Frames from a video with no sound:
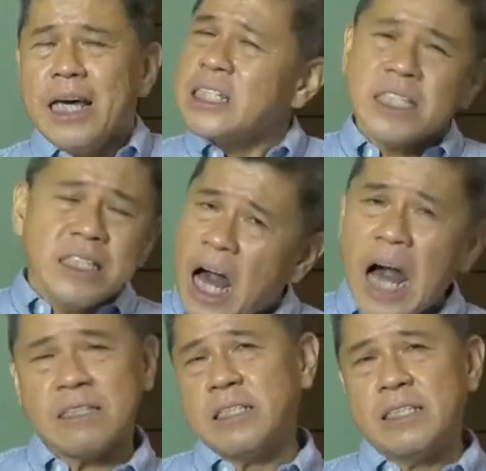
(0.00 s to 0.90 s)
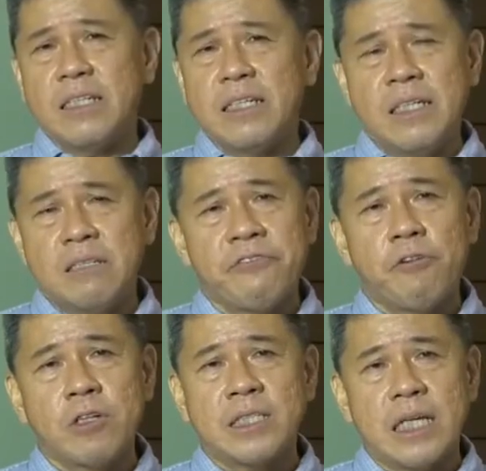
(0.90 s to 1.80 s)
It's not, in the
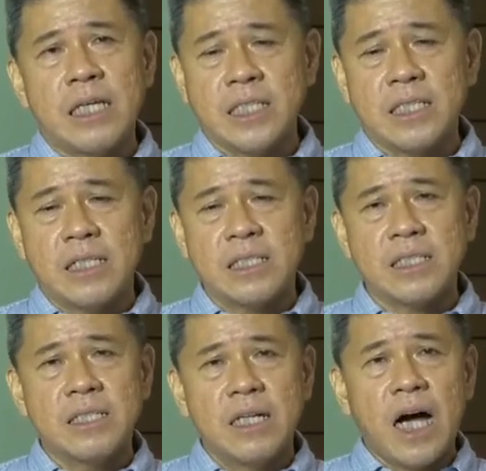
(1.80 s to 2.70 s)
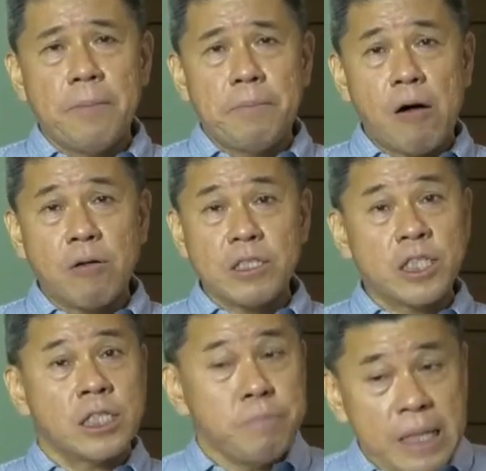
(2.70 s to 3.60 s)
first instance, about
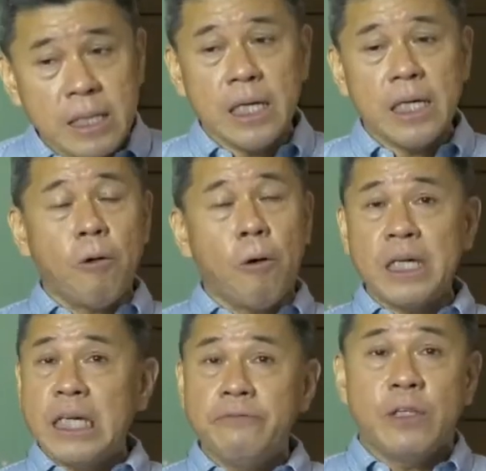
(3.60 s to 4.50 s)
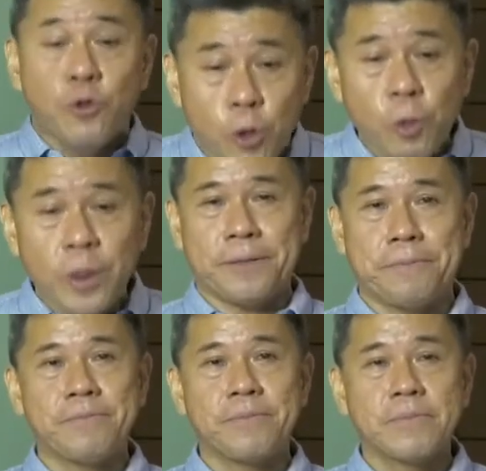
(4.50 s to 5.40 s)
speaking or even
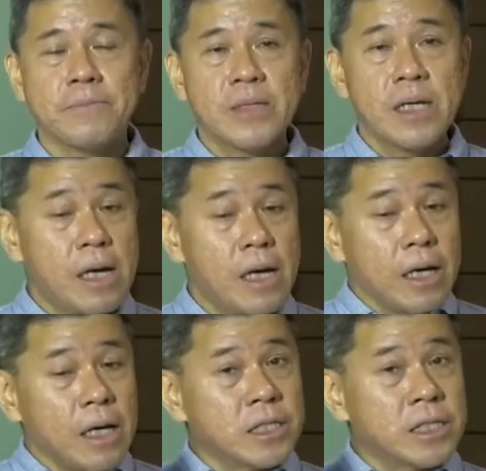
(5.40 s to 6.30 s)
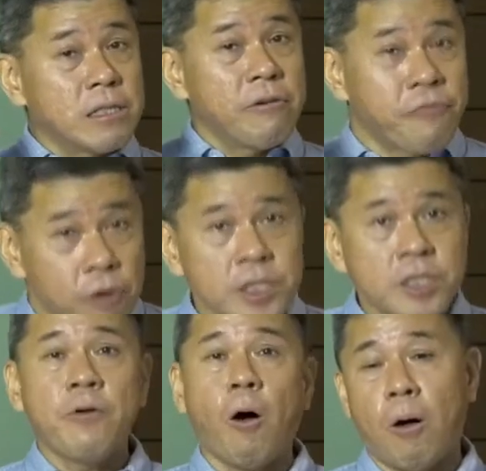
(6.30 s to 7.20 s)
doing. It's,
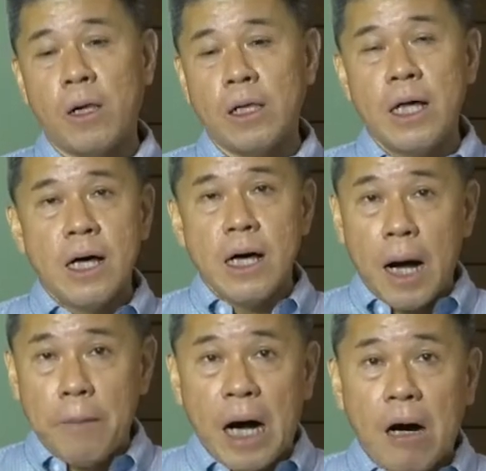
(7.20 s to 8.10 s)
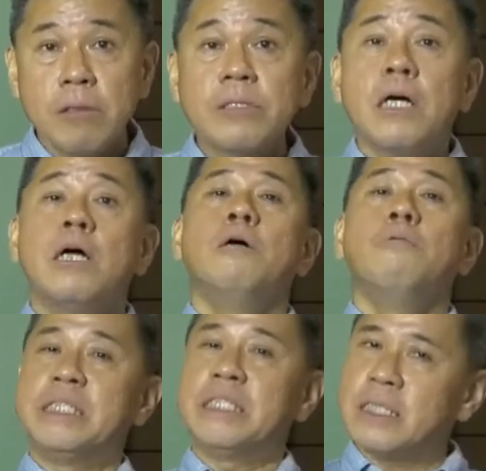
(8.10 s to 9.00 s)
first of all, about
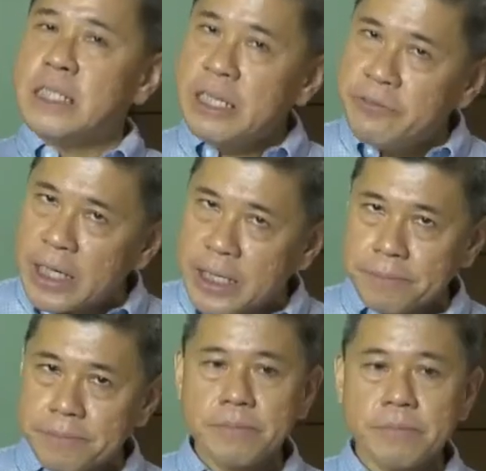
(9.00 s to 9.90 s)
receiving.